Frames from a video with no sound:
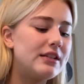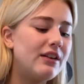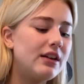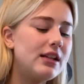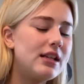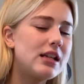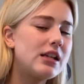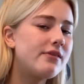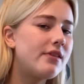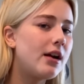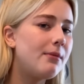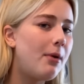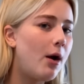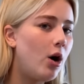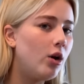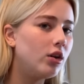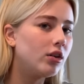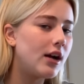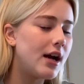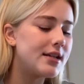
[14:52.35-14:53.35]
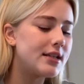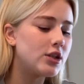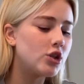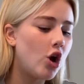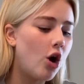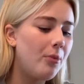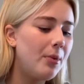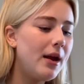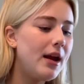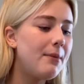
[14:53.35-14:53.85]
Like, this is a very polarizing
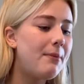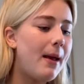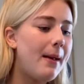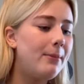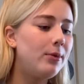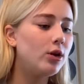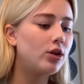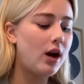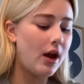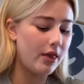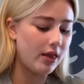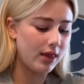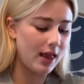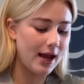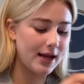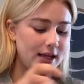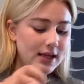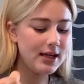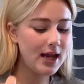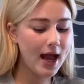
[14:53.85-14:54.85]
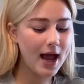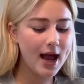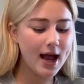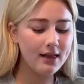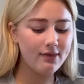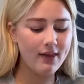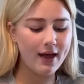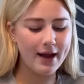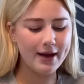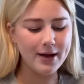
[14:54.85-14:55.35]
topic. People are either like, yeah,
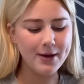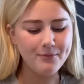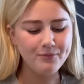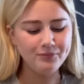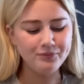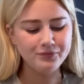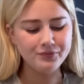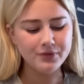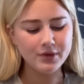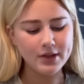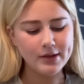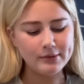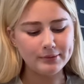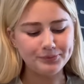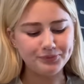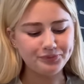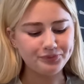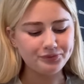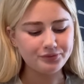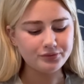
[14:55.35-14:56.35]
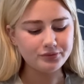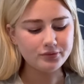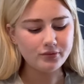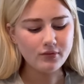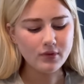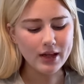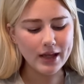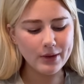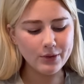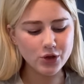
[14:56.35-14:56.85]
like,
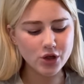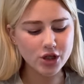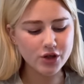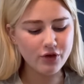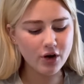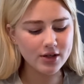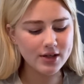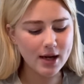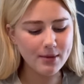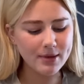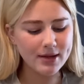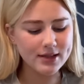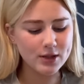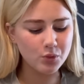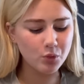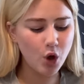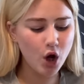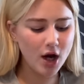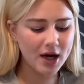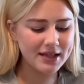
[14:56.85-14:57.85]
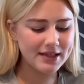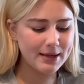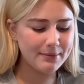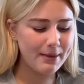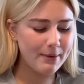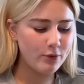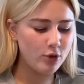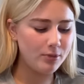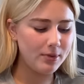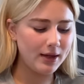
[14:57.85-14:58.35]
it was just the wrong time, it didn't work. And some
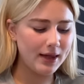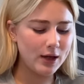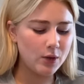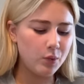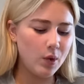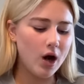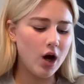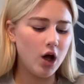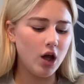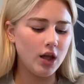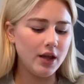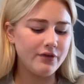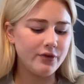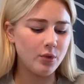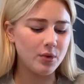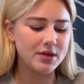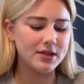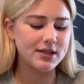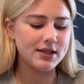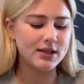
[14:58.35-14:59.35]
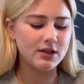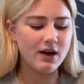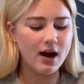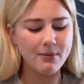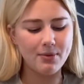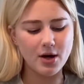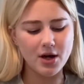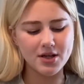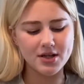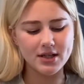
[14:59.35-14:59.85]
people will be like, well, if it was the right
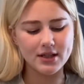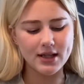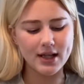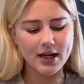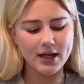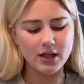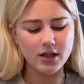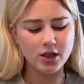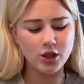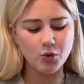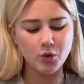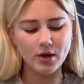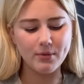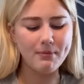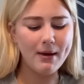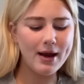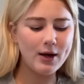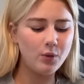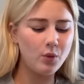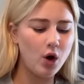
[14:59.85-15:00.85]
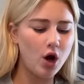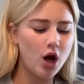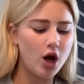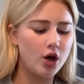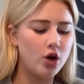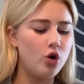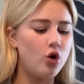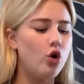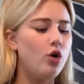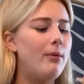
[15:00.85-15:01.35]
person, then you would have made it
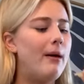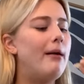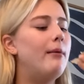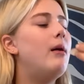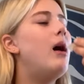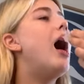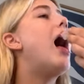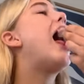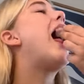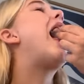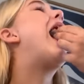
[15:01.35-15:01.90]
work, or blah, blah, blah.